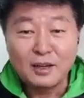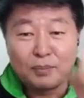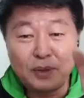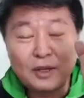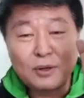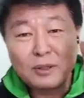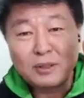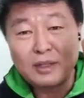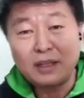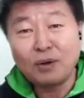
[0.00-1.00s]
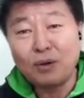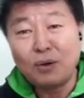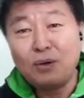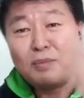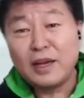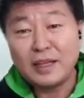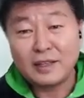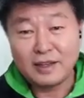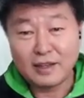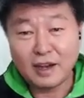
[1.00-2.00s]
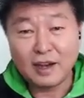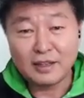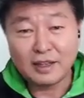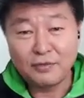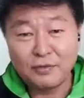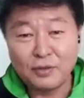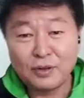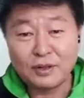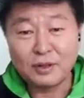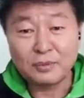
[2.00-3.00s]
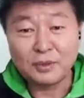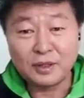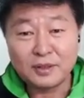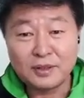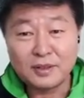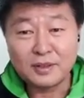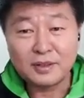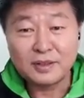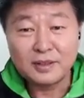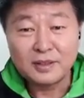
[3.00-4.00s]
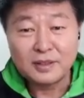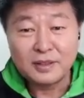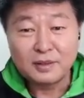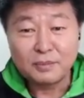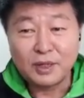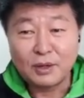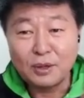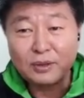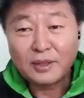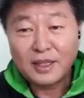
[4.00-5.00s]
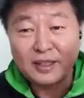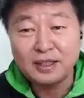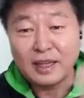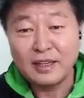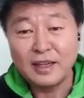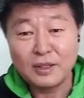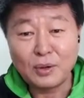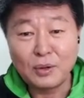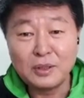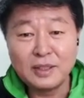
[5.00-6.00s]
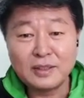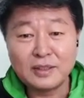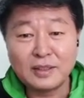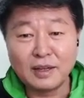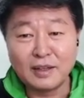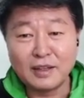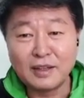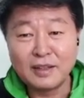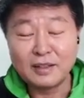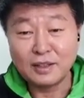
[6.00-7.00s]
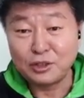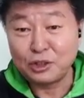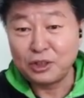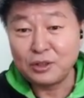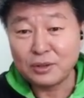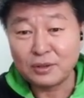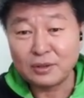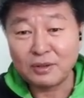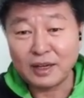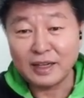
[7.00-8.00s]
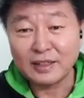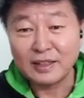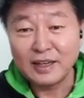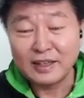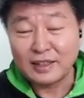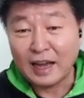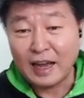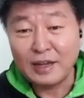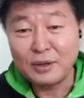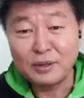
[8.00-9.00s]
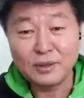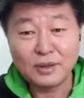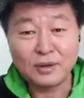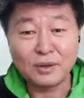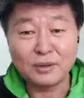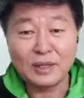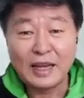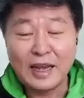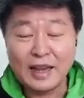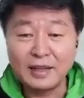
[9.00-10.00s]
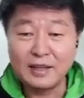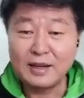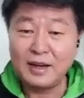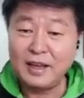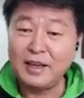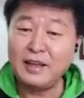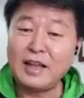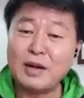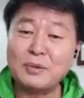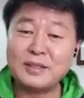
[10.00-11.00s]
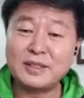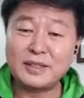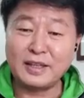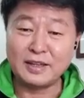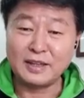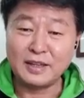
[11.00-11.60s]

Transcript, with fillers: Because that Almighty God in front of us, because He sent His only Son, the Jesus Christ, die on the cross, and clean our sin.